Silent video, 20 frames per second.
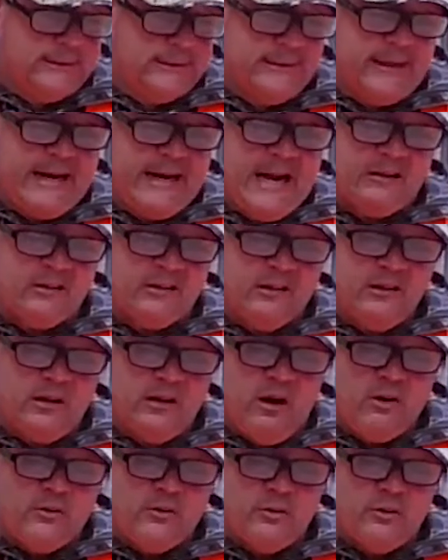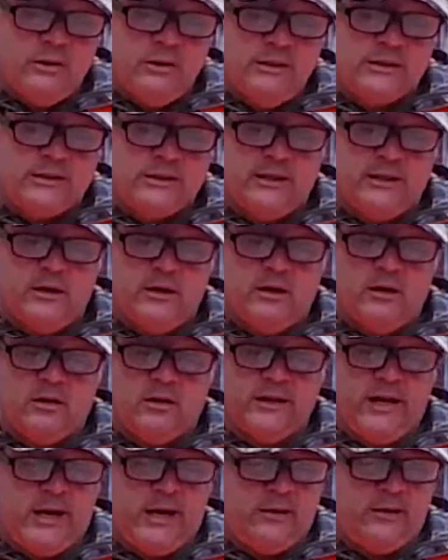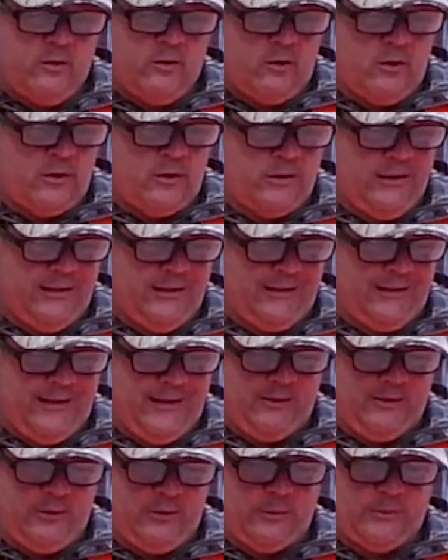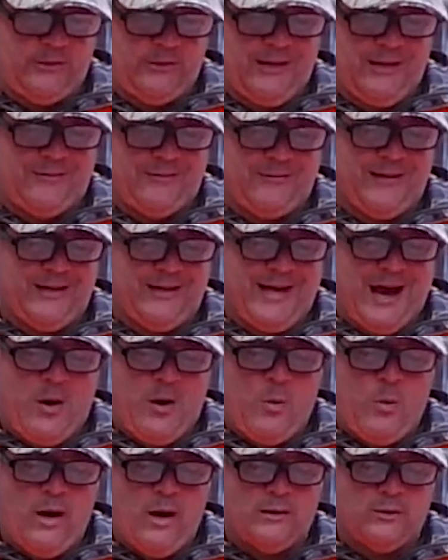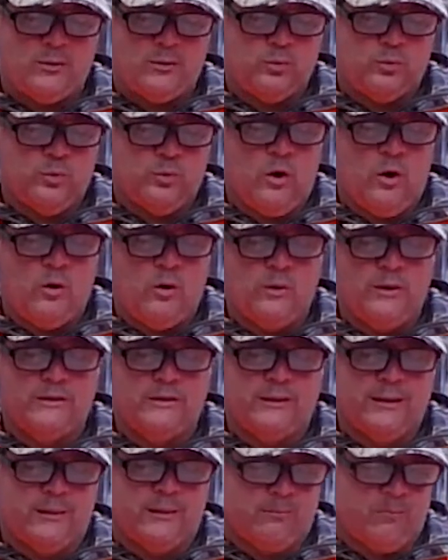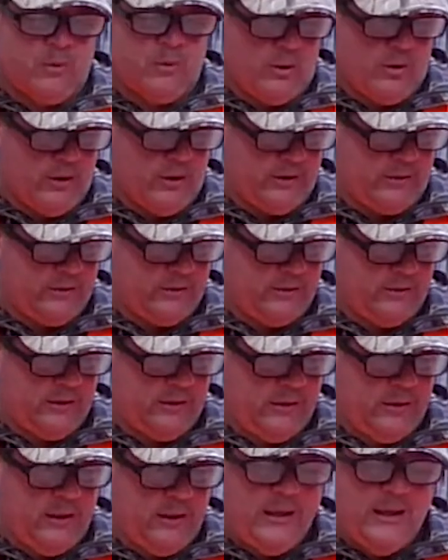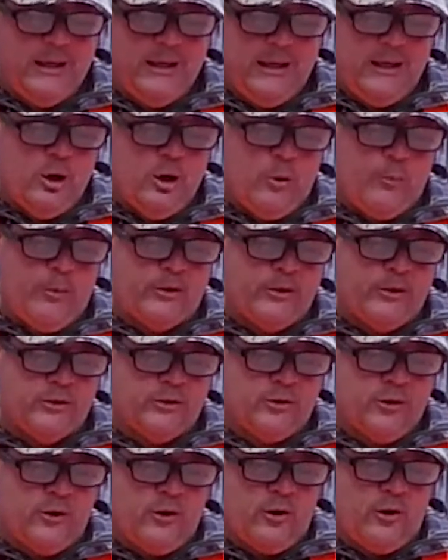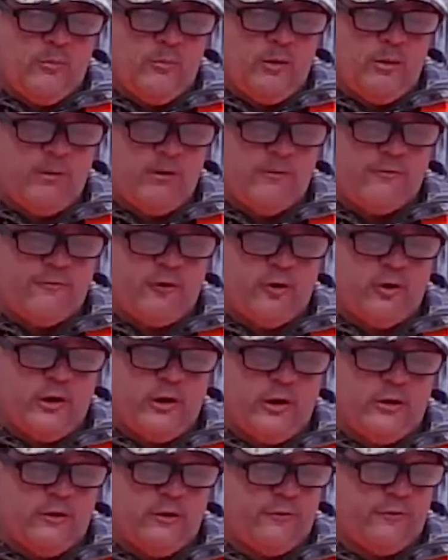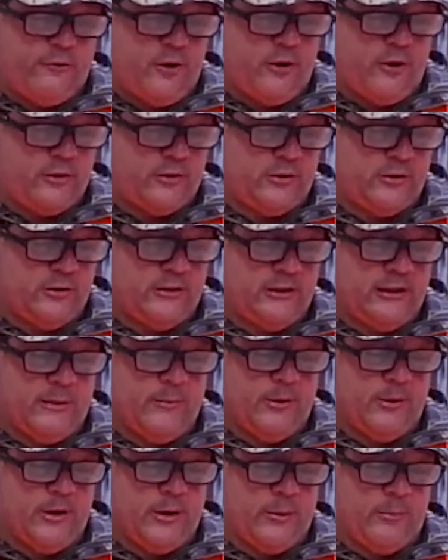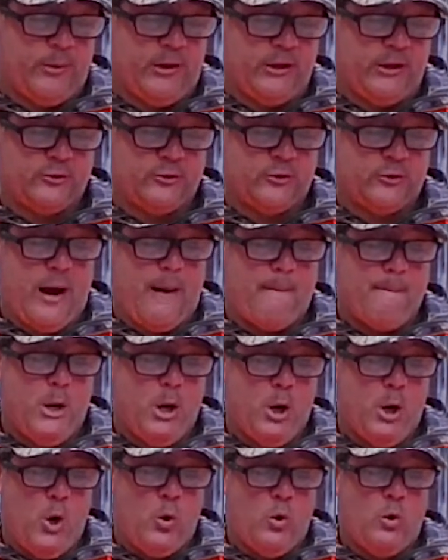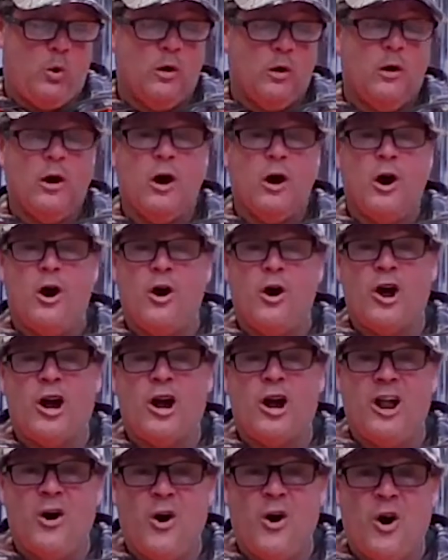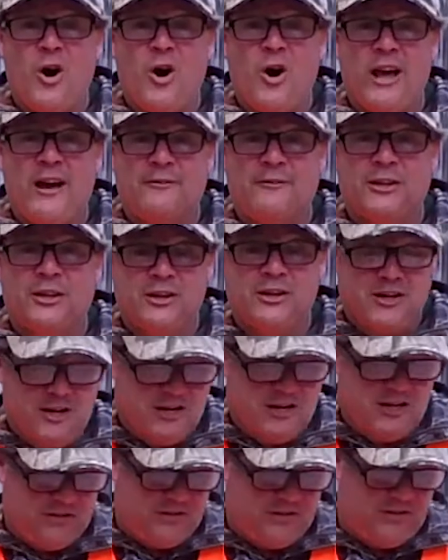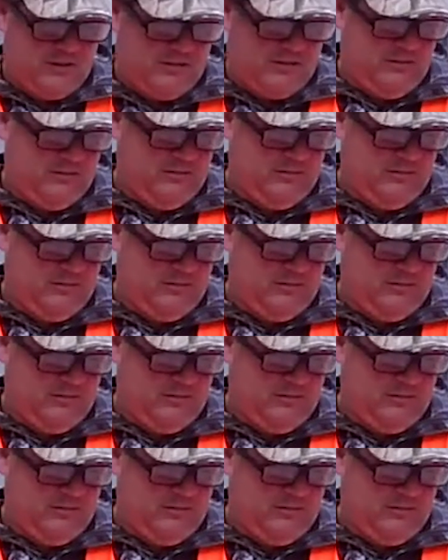Then out the yard, Ulysses hear all that noise. He think to himself, "Now what's wrong with them boys?" He opened the door, but before he could fuss, them other pigs cried, "Boo! Oh, Claude after us!"